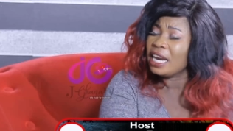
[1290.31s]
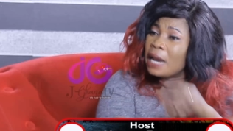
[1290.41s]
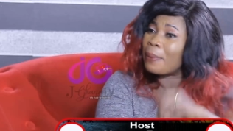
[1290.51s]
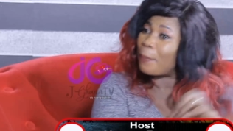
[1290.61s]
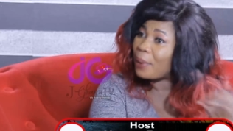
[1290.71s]

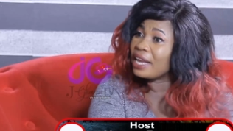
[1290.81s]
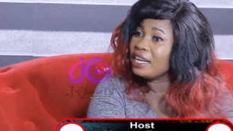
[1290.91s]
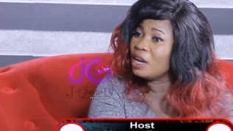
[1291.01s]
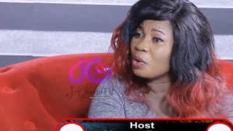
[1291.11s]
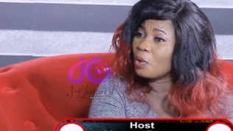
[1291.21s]
Ni papa
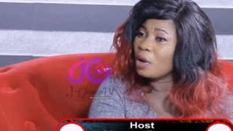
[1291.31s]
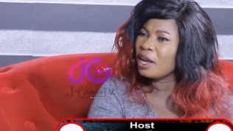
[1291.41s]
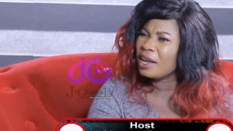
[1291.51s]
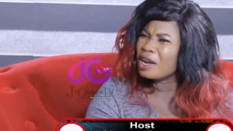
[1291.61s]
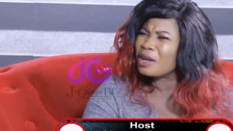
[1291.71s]
ye no.
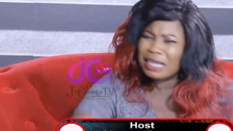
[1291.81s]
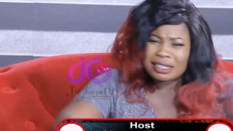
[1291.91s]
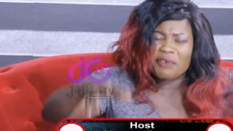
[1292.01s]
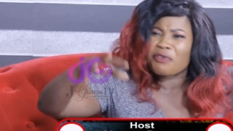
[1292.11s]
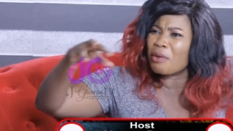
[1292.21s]

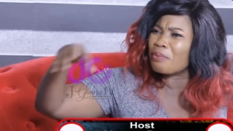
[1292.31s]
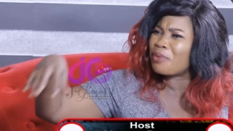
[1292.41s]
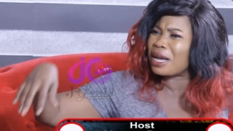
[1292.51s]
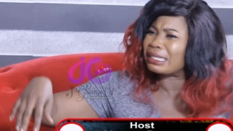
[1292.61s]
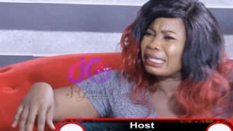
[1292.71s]
Just from
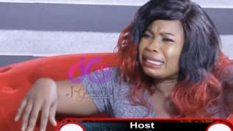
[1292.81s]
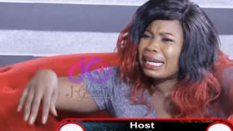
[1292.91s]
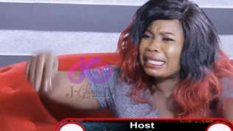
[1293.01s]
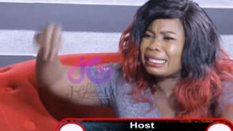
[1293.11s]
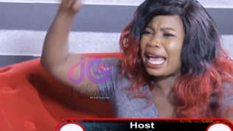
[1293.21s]

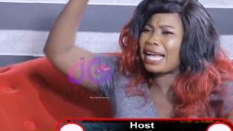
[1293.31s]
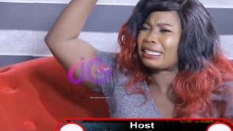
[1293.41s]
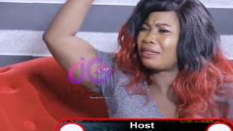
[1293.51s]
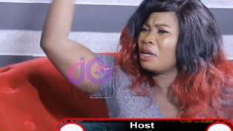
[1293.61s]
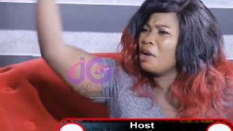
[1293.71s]
president
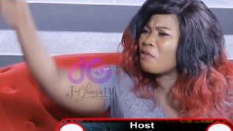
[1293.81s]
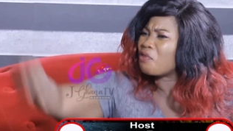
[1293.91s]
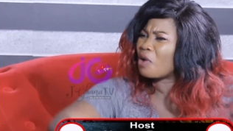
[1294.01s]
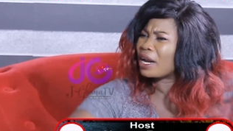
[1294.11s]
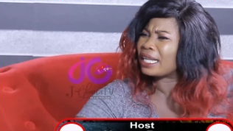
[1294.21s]
ex
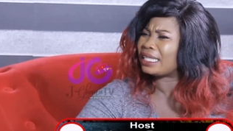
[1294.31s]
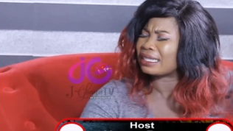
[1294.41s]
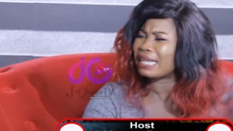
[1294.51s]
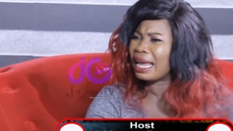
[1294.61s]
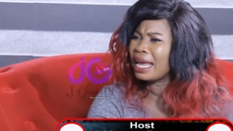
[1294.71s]
for
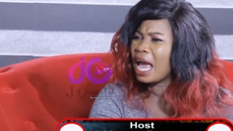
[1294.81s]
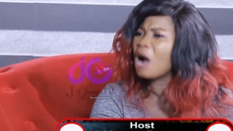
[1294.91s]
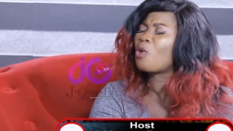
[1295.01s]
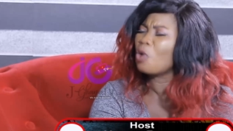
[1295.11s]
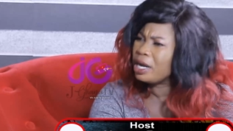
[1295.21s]
just say
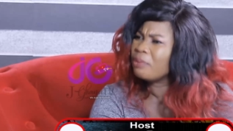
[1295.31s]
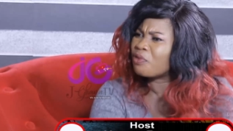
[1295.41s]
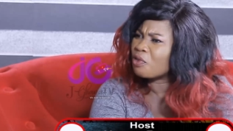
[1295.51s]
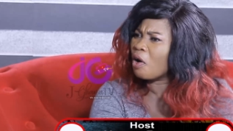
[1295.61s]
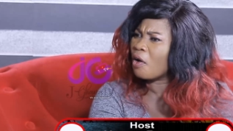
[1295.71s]
a kunim
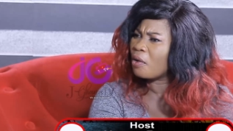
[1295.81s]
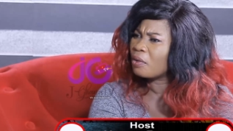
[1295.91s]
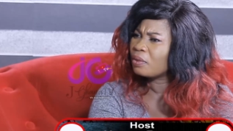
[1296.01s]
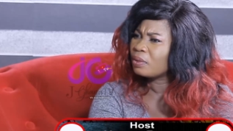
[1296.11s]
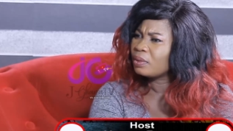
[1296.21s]
for
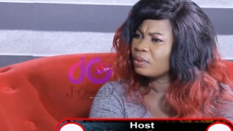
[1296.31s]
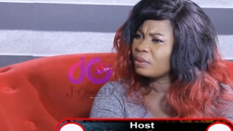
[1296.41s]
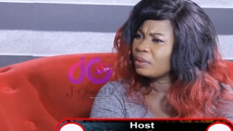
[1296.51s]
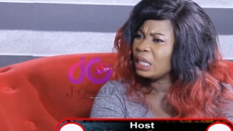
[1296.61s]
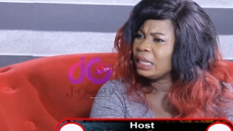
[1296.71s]

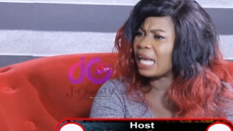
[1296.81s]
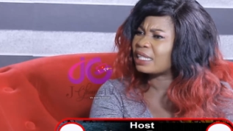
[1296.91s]
Ansana Ubeti.